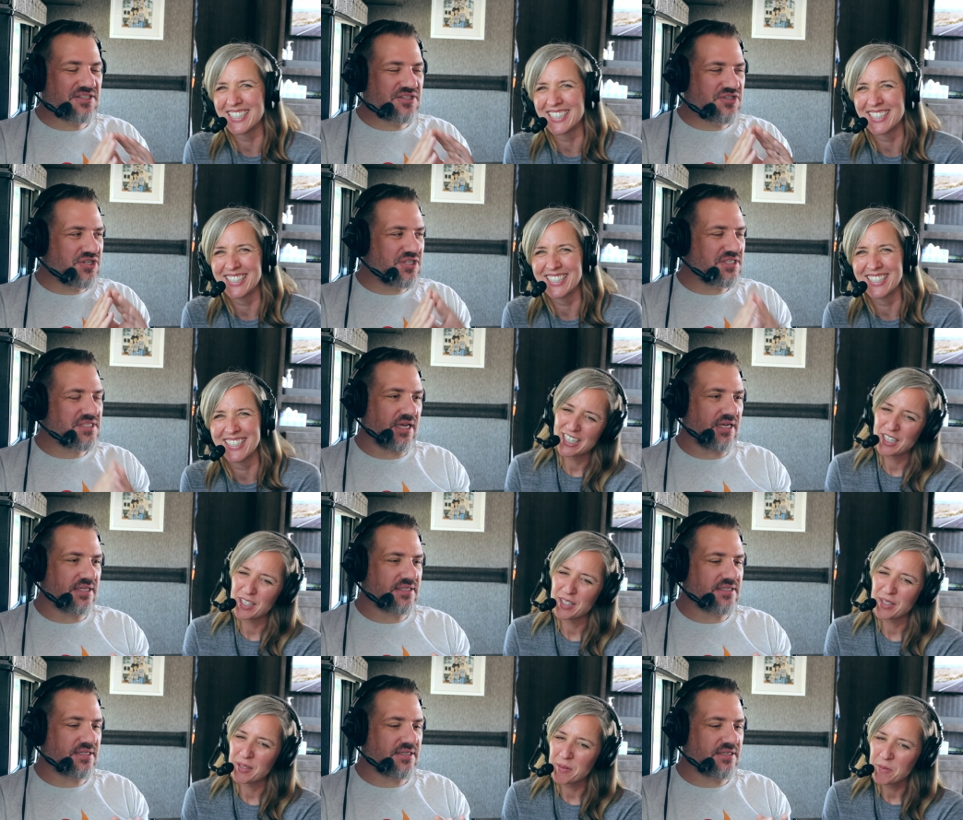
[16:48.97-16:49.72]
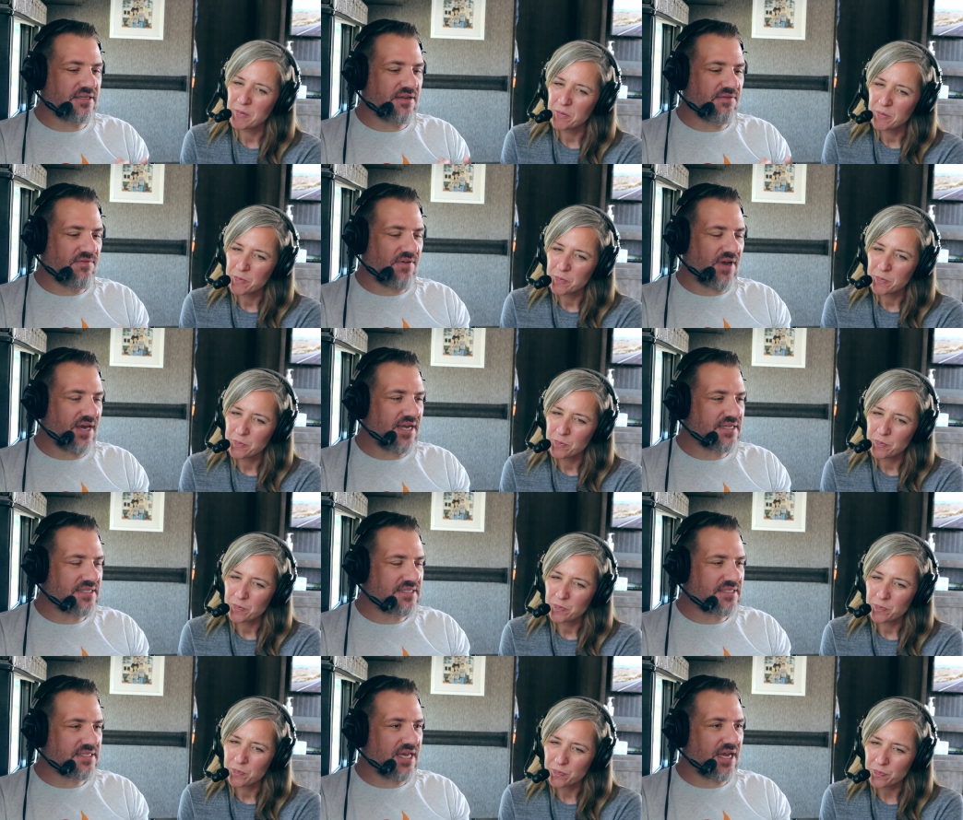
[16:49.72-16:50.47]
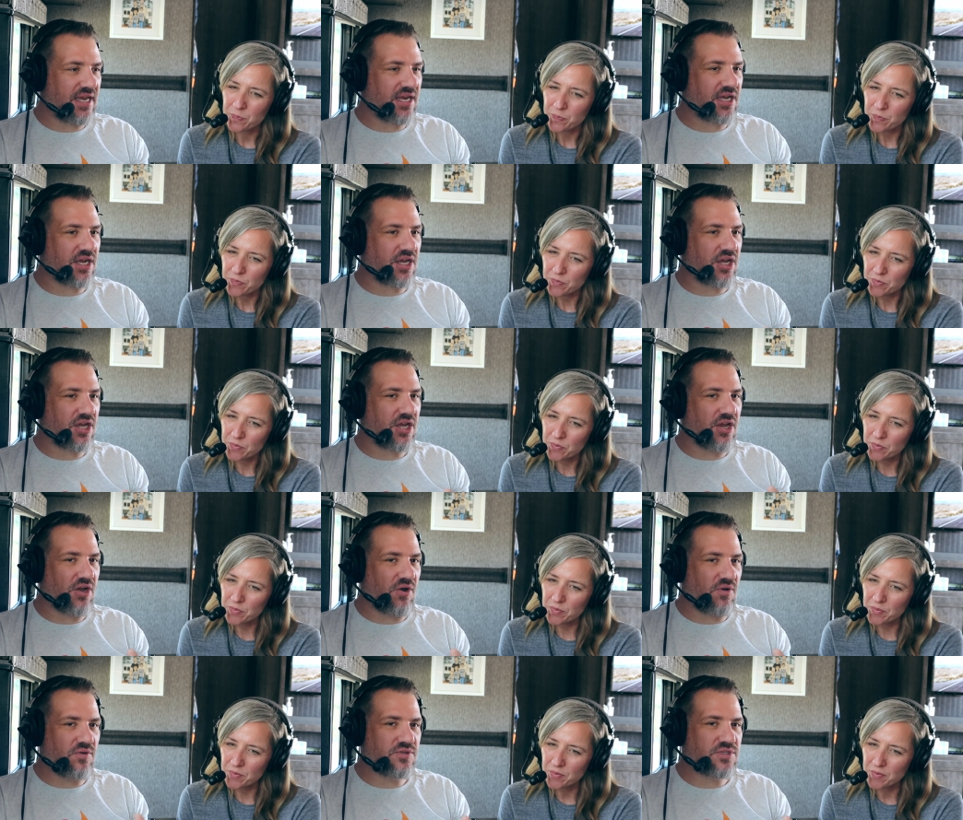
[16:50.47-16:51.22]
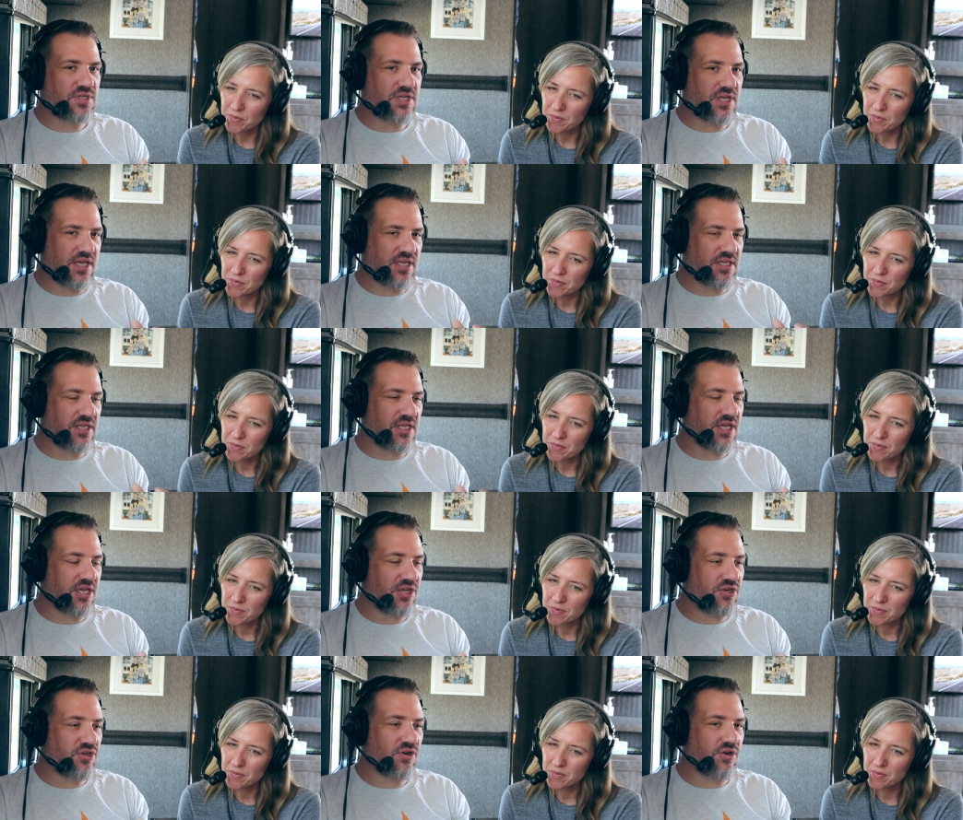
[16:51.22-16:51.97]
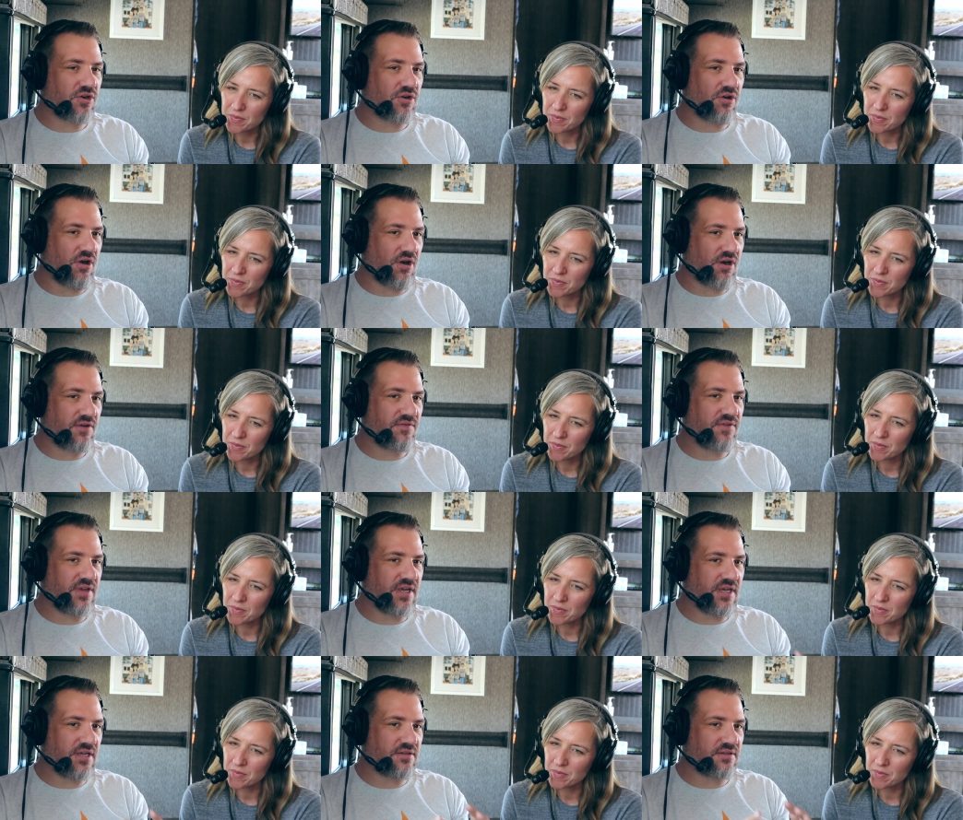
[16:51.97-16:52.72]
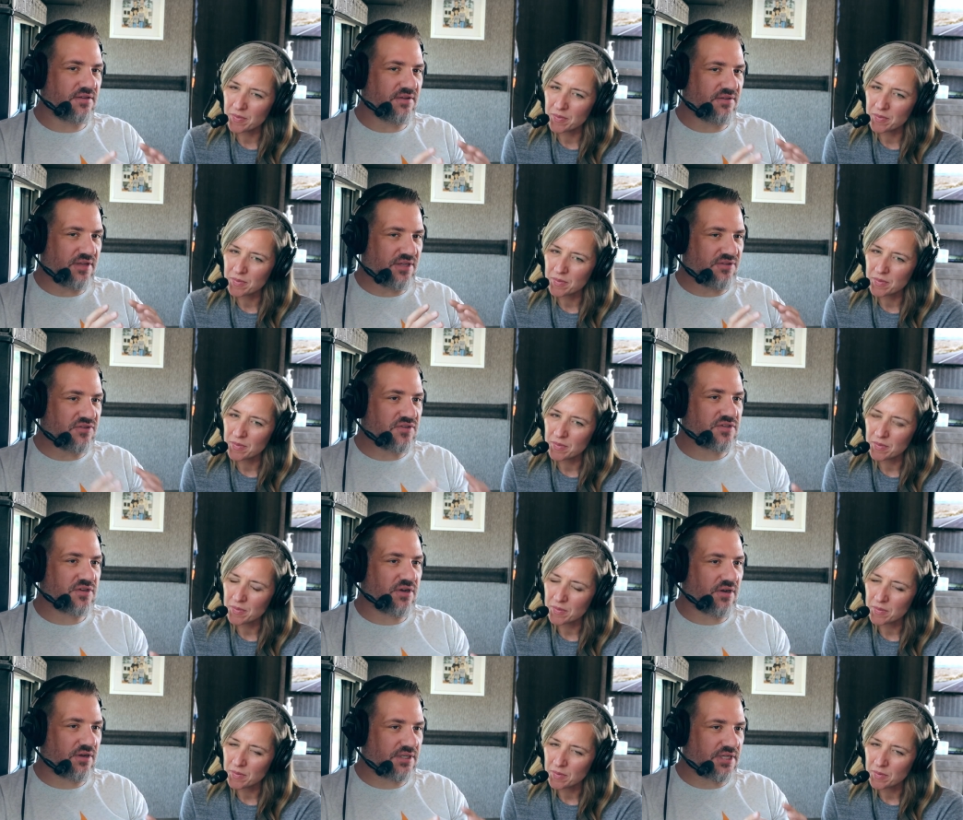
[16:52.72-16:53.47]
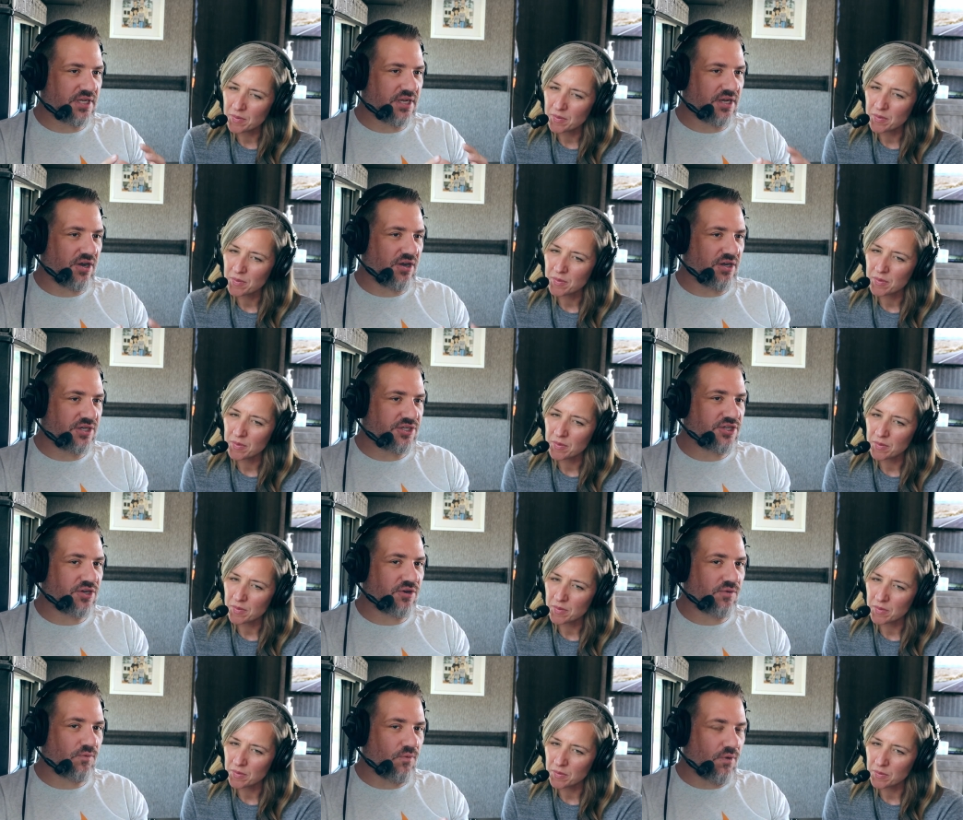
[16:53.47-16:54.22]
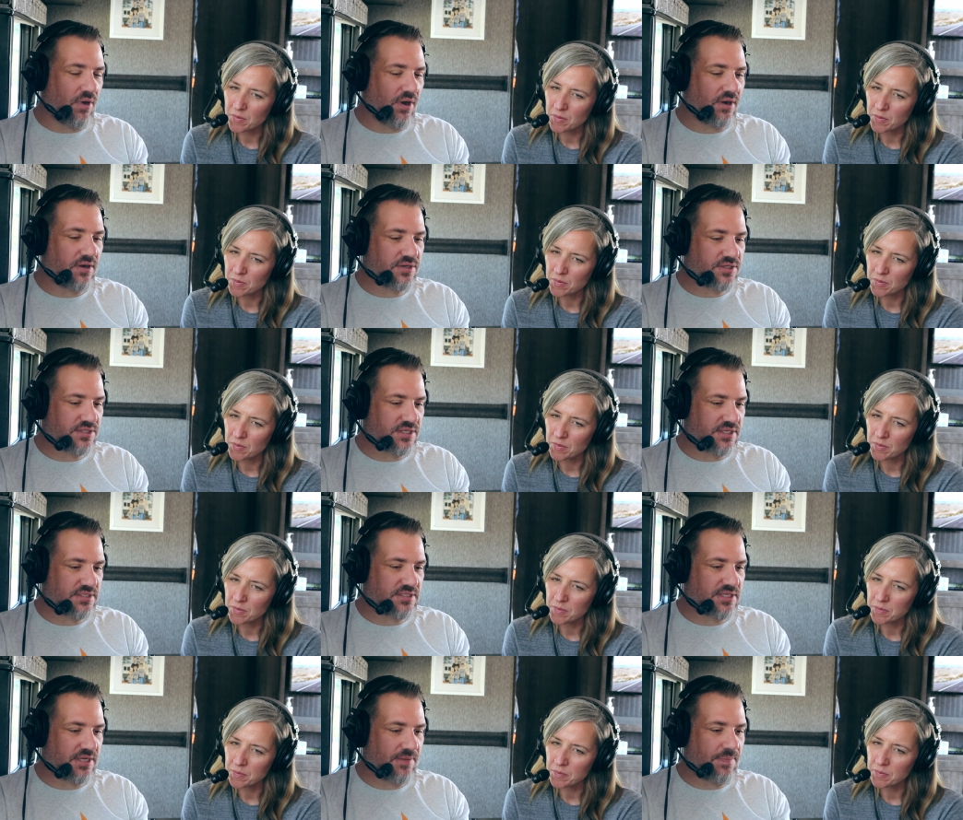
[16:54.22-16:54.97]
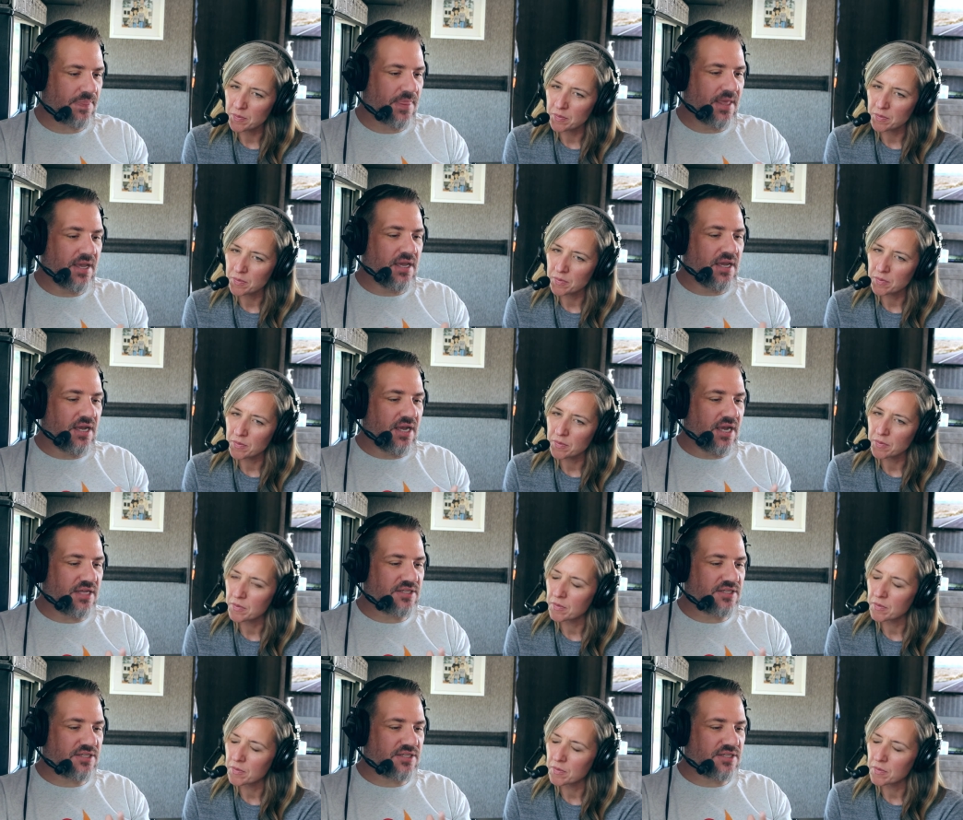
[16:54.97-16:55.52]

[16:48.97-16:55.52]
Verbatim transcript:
Speaker 1: this it, it's a device that goes in in your RV installed onto your water system.